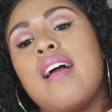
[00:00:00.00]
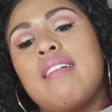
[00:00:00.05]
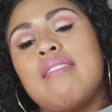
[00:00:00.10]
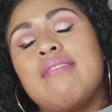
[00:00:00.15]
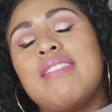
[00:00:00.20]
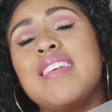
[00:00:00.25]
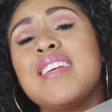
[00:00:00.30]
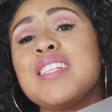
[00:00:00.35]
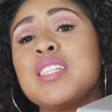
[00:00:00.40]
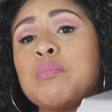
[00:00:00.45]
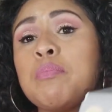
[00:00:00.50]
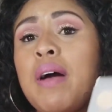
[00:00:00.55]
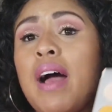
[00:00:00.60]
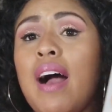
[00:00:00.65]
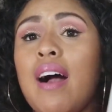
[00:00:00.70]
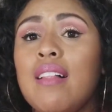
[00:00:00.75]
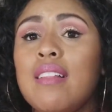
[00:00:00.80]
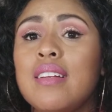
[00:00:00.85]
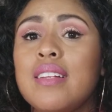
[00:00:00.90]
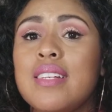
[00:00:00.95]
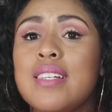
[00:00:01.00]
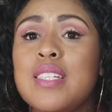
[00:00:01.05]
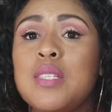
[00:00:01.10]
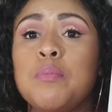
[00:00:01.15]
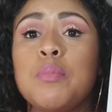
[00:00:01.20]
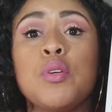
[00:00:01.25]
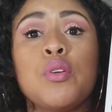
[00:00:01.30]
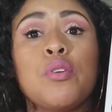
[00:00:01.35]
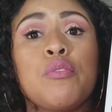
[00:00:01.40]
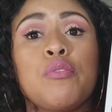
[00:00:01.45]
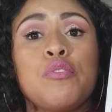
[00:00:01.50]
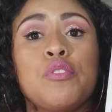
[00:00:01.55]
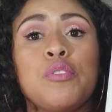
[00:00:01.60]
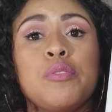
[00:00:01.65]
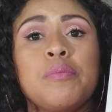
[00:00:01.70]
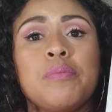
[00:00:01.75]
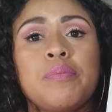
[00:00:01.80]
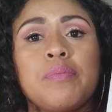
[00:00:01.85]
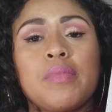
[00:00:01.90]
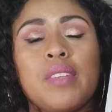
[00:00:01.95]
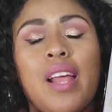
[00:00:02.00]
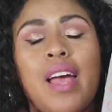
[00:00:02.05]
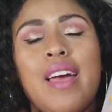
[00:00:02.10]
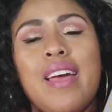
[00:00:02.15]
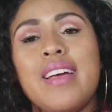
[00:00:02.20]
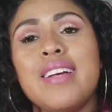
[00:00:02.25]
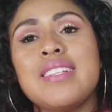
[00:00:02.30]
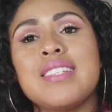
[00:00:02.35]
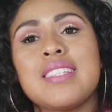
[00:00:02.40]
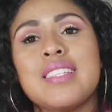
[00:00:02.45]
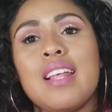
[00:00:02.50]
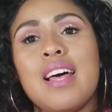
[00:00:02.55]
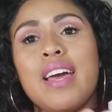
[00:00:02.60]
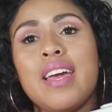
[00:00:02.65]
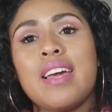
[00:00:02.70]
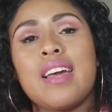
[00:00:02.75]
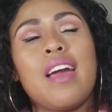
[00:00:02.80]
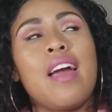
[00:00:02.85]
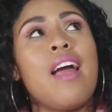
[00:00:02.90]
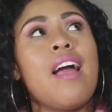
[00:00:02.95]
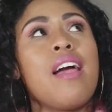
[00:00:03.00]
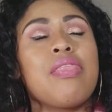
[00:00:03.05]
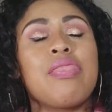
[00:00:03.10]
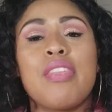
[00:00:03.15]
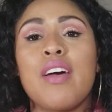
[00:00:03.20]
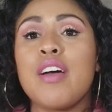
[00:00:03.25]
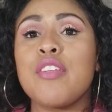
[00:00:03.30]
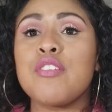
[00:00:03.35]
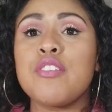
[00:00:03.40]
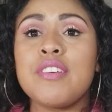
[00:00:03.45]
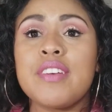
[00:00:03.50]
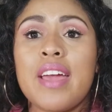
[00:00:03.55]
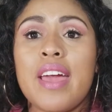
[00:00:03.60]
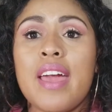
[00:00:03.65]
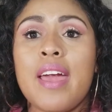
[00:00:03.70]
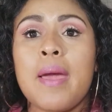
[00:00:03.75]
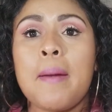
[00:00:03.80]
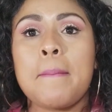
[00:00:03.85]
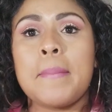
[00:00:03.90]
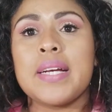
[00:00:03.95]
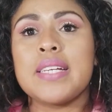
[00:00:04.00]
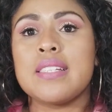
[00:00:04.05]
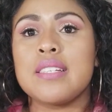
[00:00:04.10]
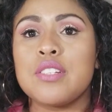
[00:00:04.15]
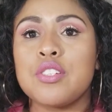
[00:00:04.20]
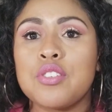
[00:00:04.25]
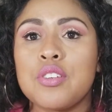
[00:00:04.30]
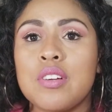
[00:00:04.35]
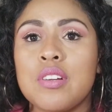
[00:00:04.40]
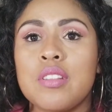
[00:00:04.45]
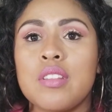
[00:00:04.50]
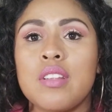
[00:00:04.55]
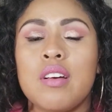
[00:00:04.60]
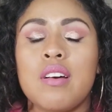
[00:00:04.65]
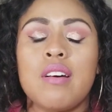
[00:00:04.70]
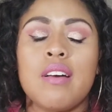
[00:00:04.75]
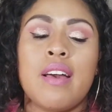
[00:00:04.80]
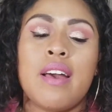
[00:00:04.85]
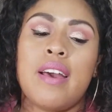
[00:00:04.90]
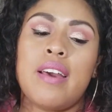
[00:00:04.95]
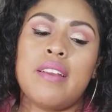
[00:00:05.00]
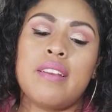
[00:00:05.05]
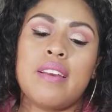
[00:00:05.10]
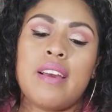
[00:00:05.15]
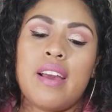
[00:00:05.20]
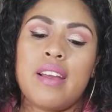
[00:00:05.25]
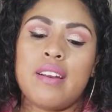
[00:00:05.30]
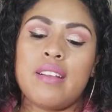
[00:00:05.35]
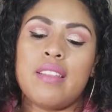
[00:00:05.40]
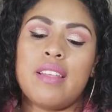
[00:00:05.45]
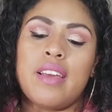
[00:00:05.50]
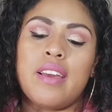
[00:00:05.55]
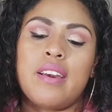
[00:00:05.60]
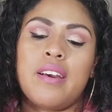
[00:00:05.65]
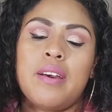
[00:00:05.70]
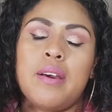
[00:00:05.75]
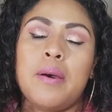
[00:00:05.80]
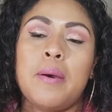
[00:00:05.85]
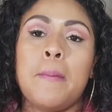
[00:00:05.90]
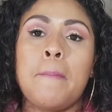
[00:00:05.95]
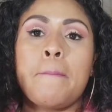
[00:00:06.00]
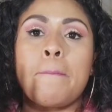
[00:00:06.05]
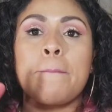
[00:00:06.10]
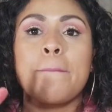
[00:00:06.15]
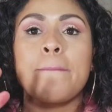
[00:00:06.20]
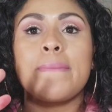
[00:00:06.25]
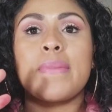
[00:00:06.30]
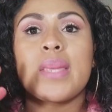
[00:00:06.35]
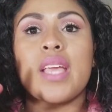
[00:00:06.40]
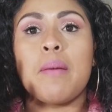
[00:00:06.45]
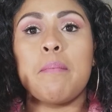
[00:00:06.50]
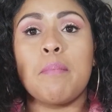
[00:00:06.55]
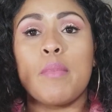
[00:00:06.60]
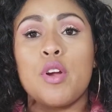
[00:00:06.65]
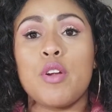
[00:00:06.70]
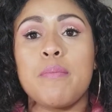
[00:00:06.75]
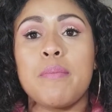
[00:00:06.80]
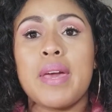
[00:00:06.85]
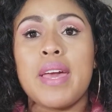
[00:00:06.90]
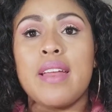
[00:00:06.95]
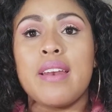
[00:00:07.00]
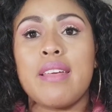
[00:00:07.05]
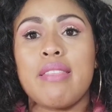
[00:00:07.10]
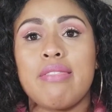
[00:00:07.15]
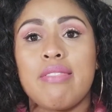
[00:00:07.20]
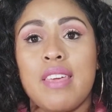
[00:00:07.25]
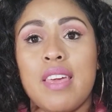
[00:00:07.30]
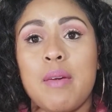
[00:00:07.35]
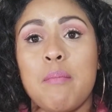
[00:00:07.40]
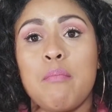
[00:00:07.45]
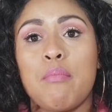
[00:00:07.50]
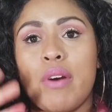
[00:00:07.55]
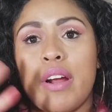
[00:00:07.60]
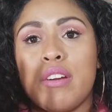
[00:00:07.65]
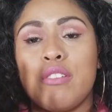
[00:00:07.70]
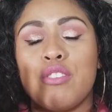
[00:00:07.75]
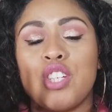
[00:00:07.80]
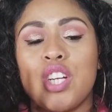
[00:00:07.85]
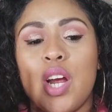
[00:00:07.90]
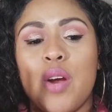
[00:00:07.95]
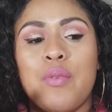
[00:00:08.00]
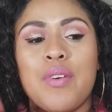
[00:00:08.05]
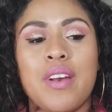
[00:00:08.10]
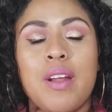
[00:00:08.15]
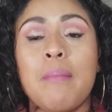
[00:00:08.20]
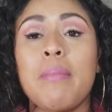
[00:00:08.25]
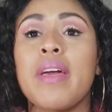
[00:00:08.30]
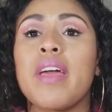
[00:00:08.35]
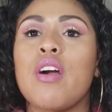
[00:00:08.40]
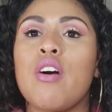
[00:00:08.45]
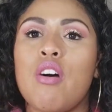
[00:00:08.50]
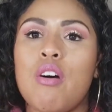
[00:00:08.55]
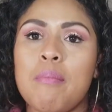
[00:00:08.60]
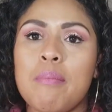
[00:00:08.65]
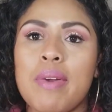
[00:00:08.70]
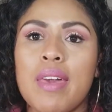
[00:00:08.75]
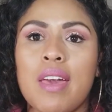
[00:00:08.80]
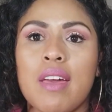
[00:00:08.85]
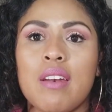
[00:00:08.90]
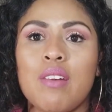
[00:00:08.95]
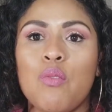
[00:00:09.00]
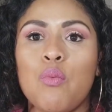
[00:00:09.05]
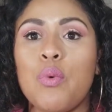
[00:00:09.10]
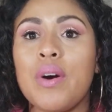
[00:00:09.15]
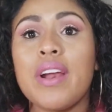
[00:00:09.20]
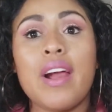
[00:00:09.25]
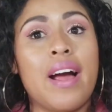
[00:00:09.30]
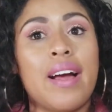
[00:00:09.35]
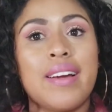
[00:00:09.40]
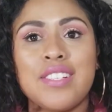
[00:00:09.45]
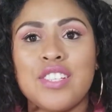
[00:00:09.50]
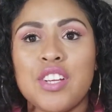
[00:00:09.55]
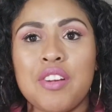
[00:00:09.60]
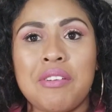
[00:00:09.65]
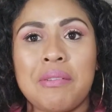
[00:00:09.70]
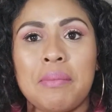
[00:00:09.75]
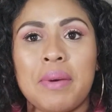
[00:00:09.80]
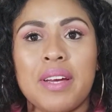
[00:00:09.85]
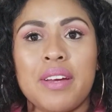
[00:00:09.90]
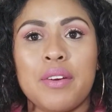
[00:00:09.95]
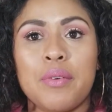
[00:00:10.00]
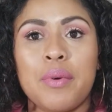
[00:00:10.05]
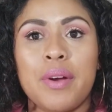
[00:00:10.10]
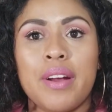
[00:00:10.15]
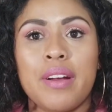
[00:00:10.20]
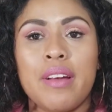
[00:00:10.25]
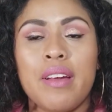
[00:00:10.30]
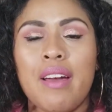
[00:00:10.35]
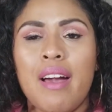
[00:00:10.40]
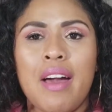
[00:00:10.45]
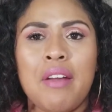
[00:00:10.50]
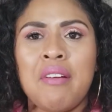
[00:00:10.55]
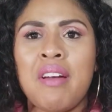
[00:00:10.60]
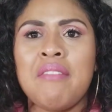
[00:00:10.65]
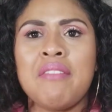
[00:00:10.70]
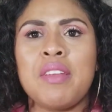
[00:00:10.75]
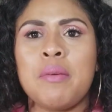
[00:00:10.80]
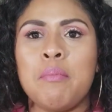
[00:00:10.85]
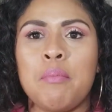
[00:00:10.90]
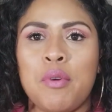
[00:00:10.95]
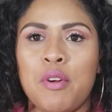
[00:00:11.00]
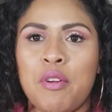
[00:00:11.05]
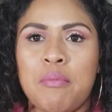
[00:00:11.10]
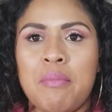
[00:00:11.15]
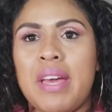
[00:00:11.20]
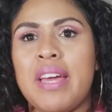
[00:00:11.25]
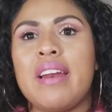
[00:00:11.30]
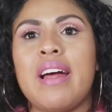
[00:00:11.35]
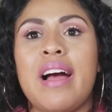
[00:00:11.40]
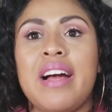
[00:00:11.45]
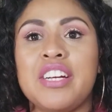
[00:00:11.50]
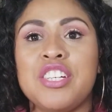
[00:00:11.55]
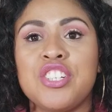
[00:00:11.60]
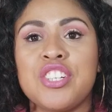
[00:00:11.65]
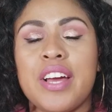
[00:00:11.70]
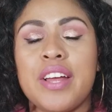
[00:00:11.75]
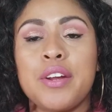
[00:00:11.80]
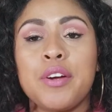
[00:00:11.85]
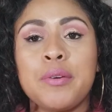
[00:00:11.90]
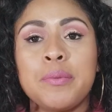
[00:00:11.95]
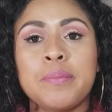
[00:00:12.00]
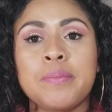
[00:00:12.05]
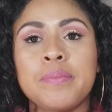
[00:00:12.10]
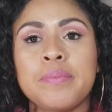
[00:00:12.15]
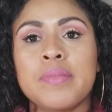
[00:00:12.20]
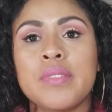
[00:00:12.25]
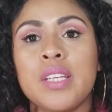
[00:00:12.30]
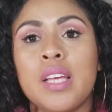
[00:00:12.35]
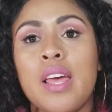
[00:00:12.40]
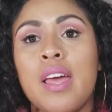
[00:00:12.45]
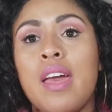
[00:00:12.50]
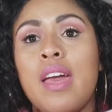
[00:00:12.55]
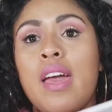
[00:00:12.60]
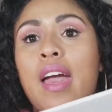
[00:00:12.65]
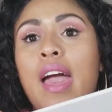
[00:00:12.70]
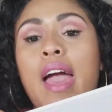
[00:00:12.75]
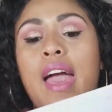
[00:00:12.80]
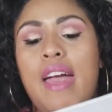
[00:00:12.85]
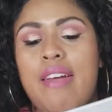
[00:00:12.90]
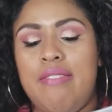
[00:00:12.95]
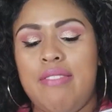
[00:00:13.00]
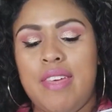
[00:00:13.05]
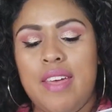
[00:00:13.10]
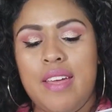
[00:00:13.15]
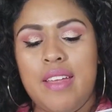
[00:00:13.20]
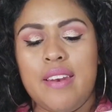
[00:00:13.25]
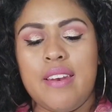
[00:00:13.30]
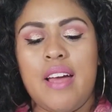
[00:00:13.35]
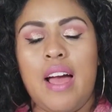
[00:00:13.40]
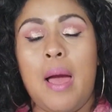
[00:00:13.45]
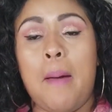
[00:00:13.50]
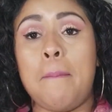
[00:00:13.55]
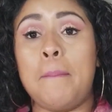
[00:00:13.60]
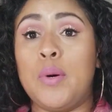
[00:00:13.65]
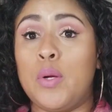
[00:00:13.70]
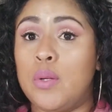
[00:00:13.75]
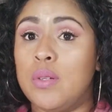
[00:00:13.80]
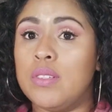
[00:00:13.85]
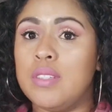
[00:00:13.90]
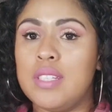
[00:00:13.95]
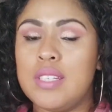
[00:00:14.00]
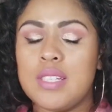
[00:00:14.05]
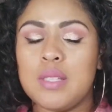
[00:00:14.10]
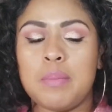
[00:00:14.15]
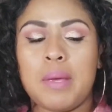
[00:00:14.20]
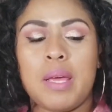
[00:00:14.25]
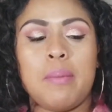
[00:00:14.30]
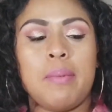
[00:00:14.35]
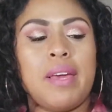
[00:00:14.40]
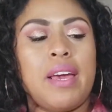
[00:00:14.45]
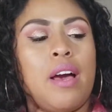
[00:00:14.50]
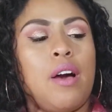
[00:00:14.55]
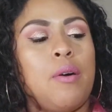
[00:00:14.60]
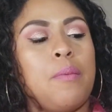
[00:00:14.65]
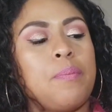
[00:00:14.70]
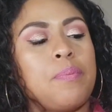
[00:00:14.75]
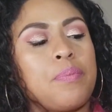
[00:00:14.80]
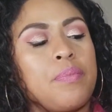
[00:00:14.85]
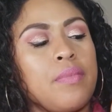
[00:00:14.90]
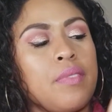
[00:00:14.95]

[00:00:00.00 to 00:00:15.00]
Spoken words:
This palette is beautiful. It's like, the other day, my sister-in-law had kind of like a mermaid themed bridal shower, and I'm like, oh man, what eyeshadow am I gonna wear? I don't have any mermaid eyeshadow. And then I pulled this baby out,